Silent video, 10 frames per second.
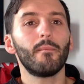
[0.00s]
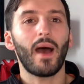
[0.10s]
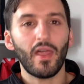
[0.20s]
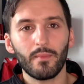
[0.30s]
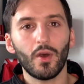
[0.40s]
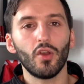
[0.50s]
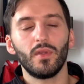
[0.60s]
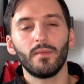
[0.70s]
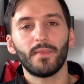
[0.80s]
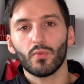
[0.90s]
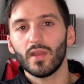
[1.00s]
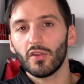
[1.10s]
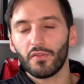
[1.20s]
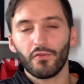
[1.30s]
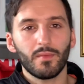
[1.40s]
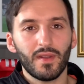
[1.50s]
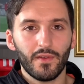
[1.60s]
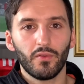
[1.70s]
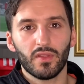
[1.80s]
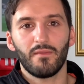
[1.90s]
But at the moment, between those three
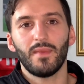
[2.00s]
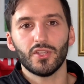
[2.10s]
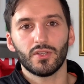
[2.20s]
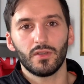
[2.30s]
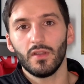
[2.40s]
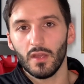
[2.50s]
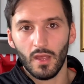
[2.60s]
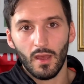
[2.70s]
midfielders I've mentioned,